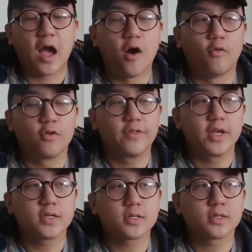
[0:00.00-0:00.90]
out of all of
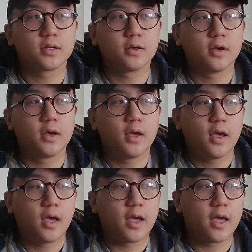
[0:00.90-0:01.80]
this
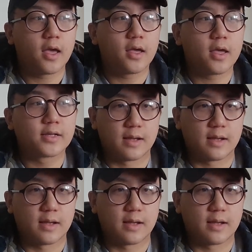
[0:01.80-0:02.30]
is that